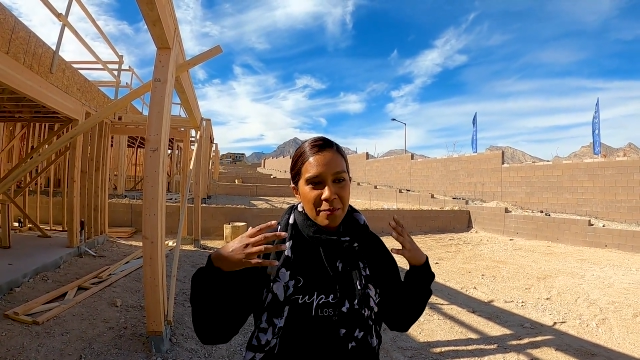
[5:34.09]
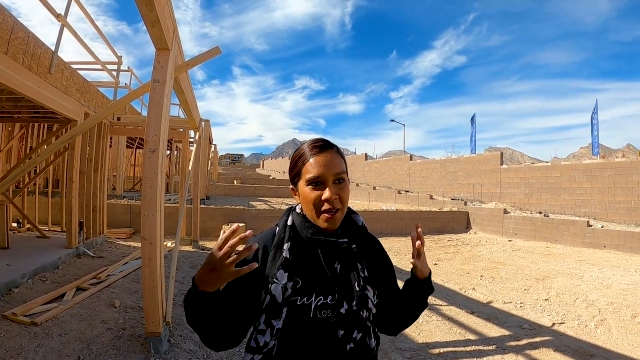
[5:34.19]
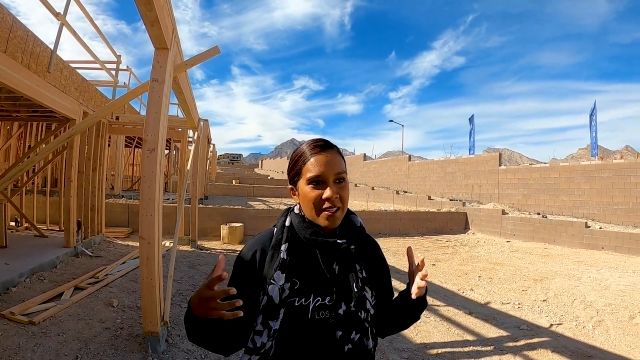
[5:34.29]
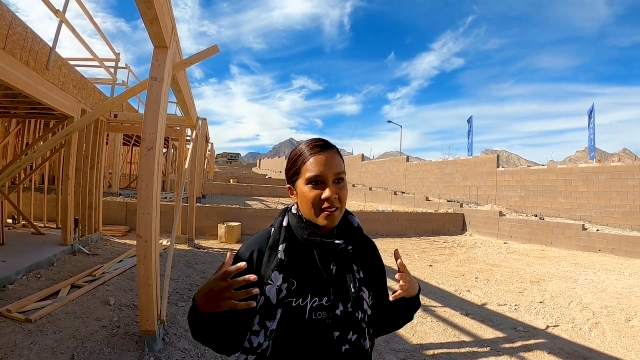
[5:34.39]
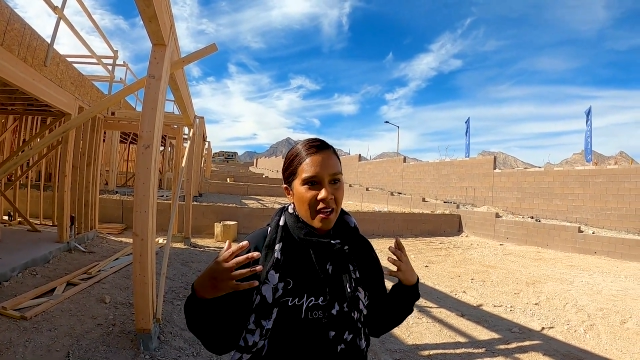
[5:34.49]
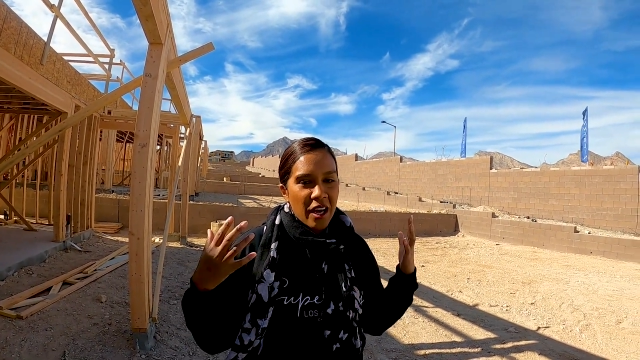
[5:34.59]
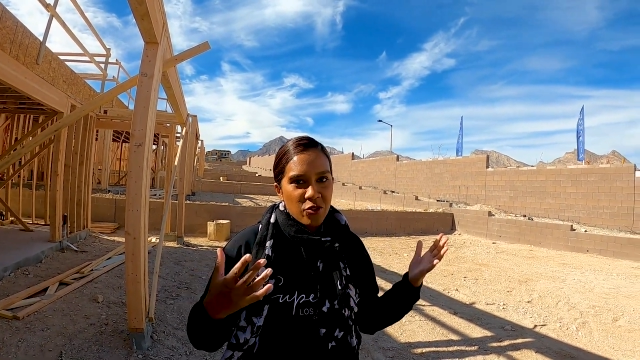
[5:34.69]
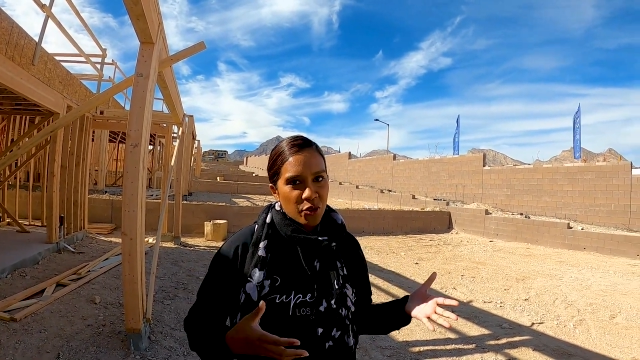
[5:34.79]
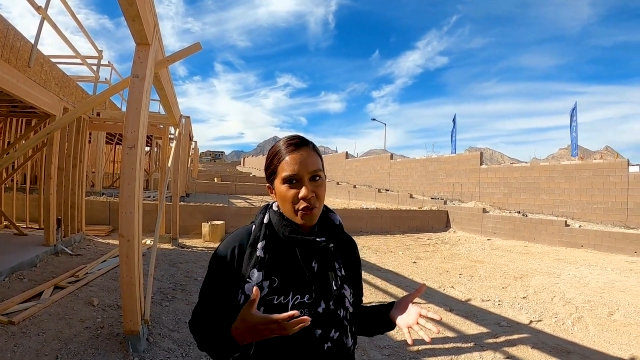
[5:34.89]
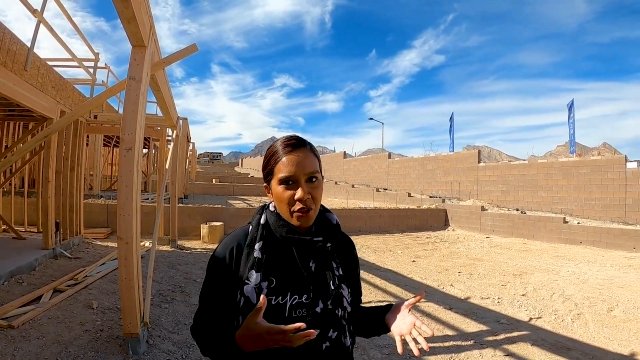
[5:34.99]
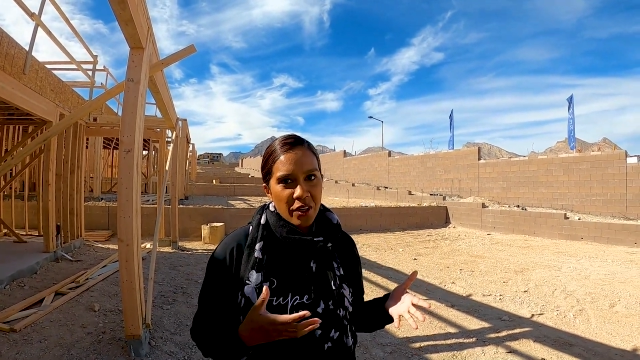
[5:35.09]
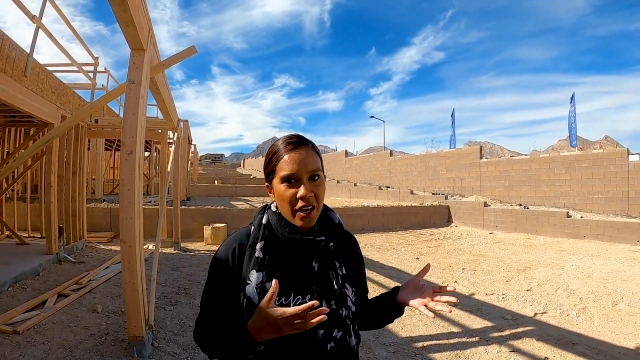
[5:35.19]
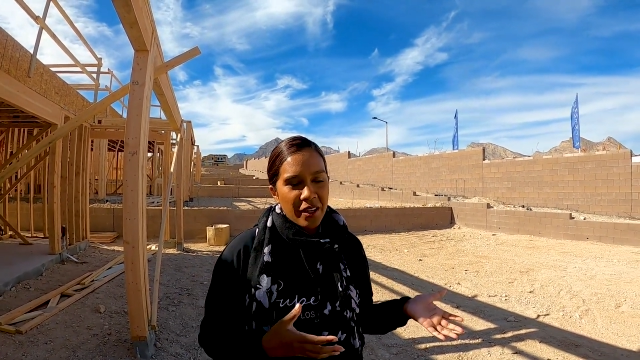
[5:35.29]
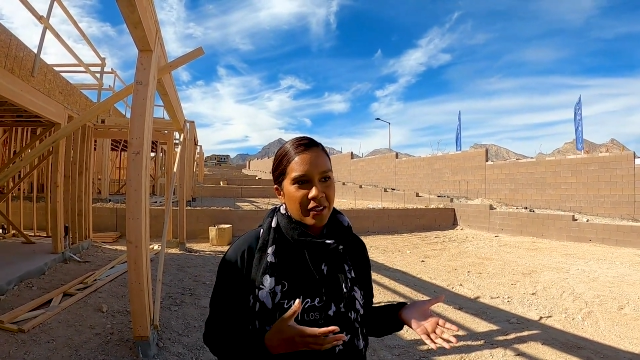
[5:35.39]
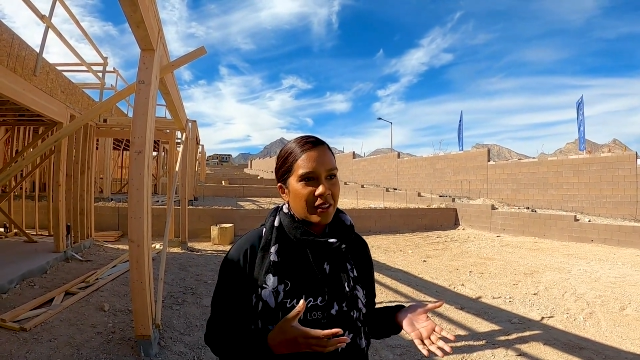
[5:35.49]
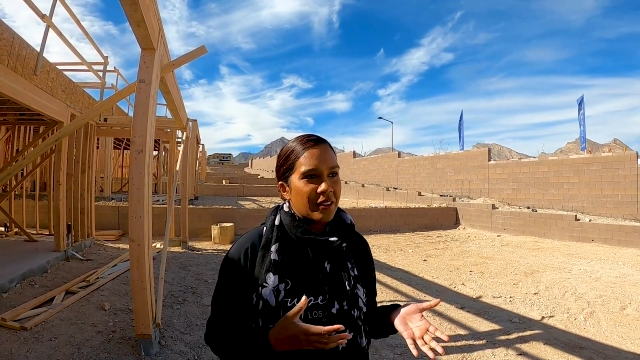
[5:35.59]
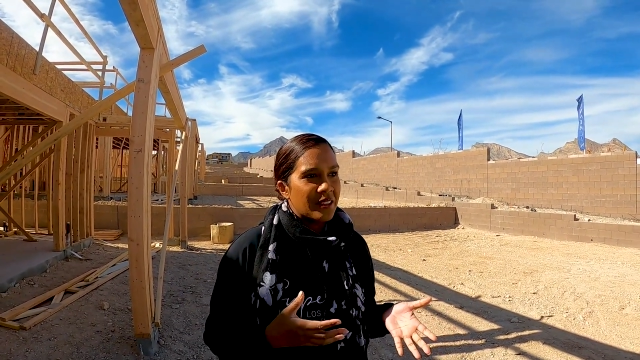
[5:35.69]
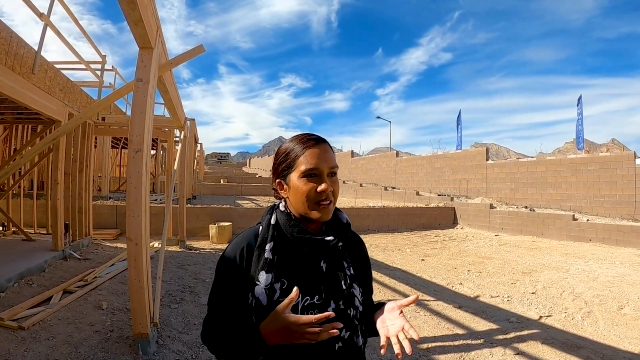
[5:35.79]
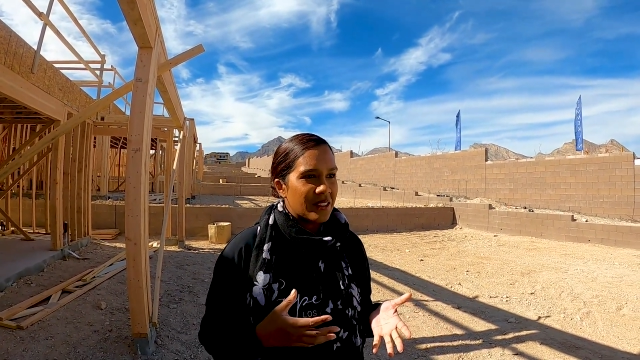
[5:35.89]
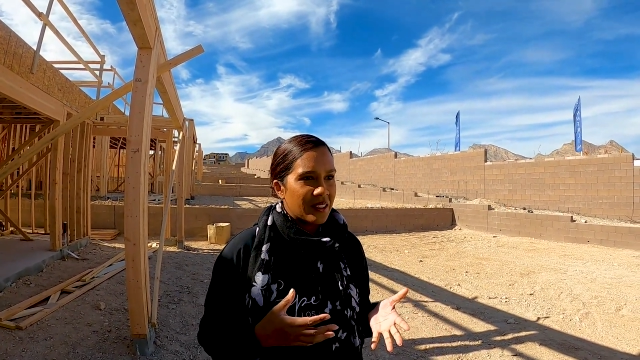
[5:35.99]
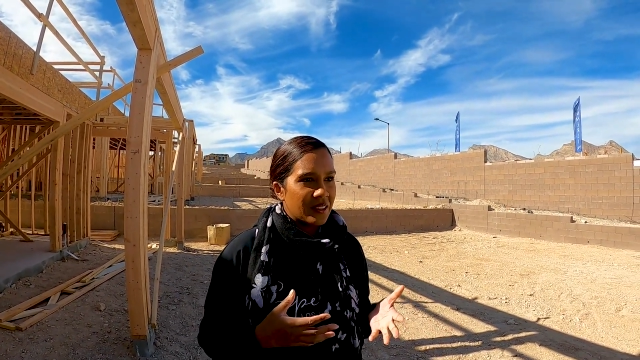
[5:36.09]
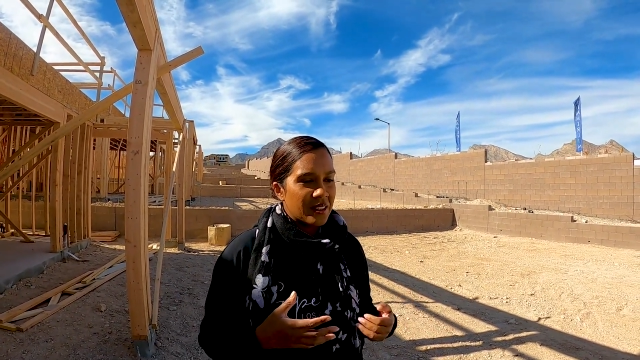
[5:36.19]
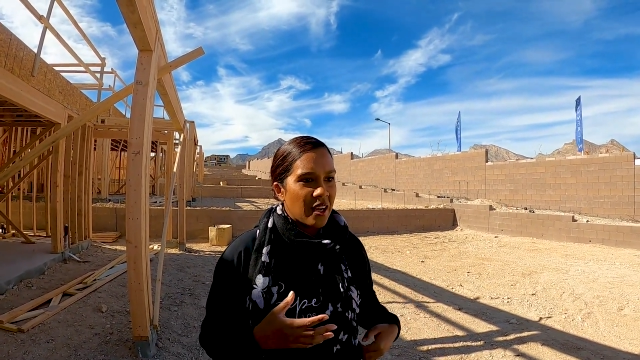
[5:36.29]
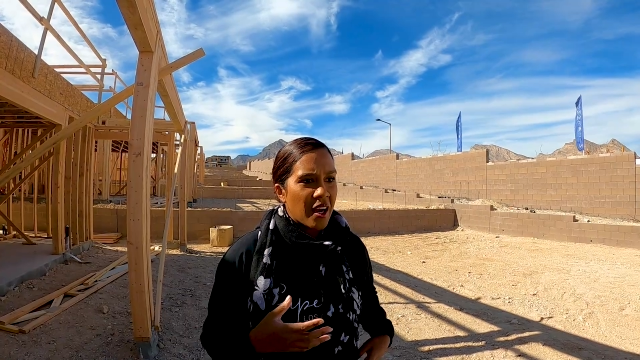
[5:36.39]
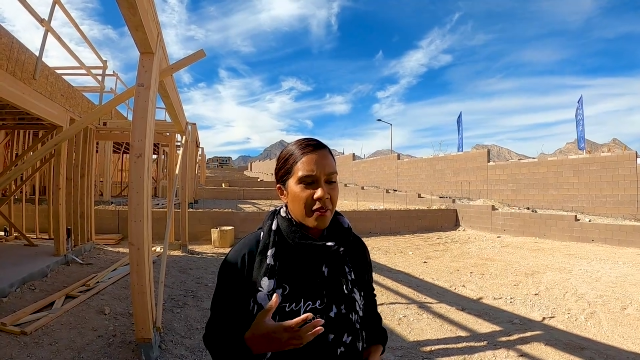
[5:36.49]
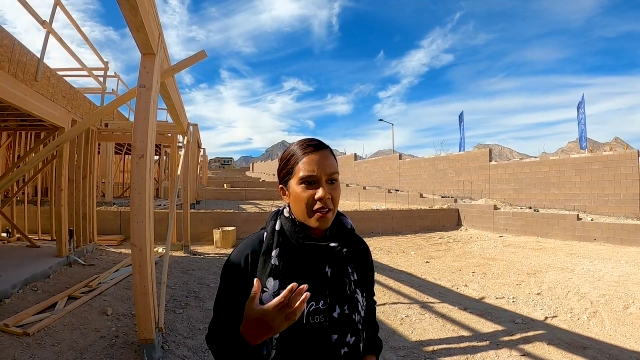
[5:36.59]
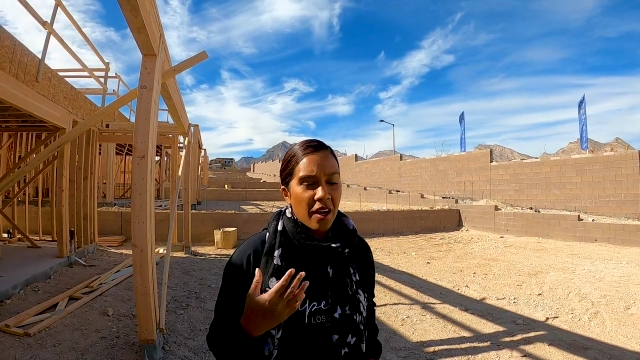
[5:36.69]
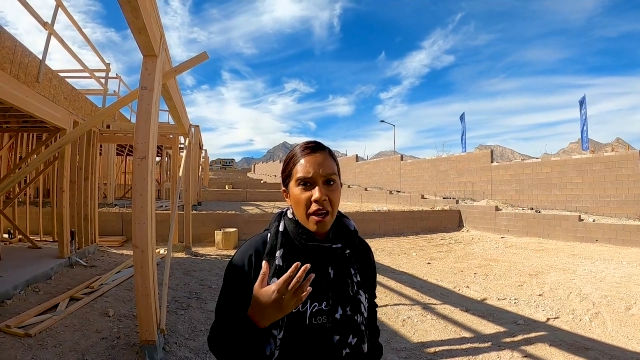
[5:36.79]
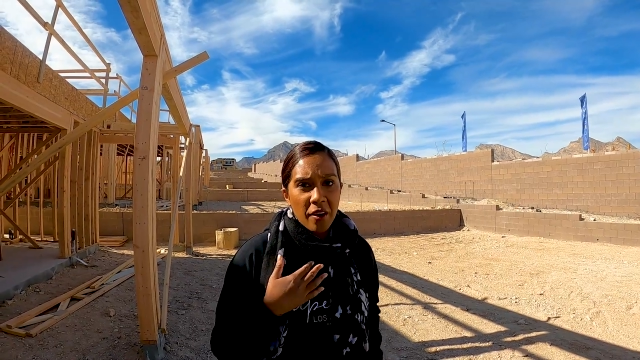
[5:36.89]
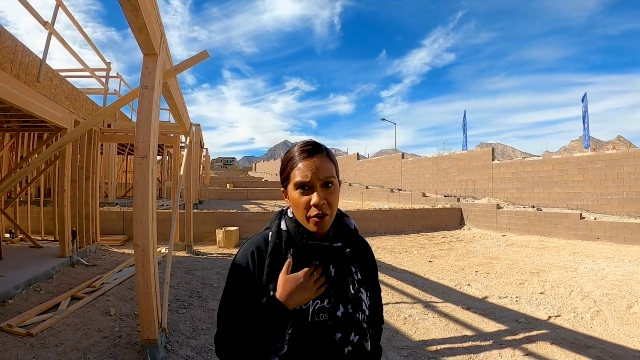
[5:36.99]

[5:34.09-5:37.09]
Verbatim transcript: amazing like 100 foot gardens and I think